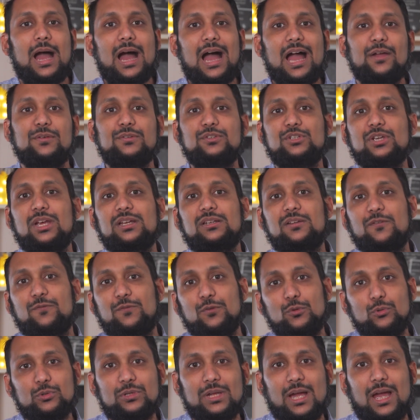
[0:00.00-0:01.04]
I've checked a
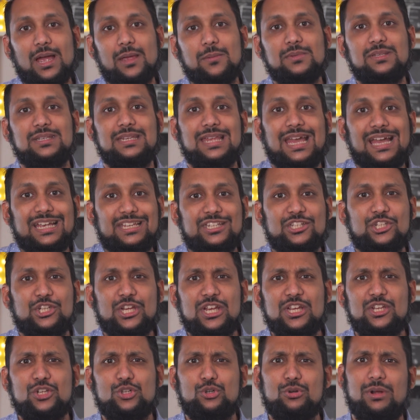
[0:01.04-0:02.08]
few times, the
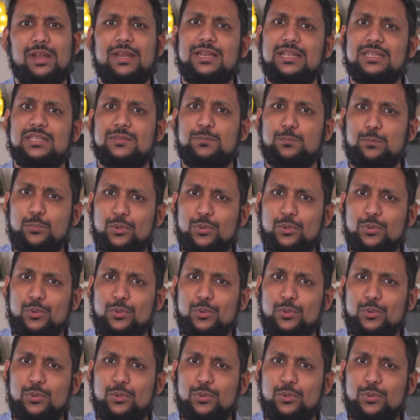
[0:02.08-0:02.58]
exchange rate is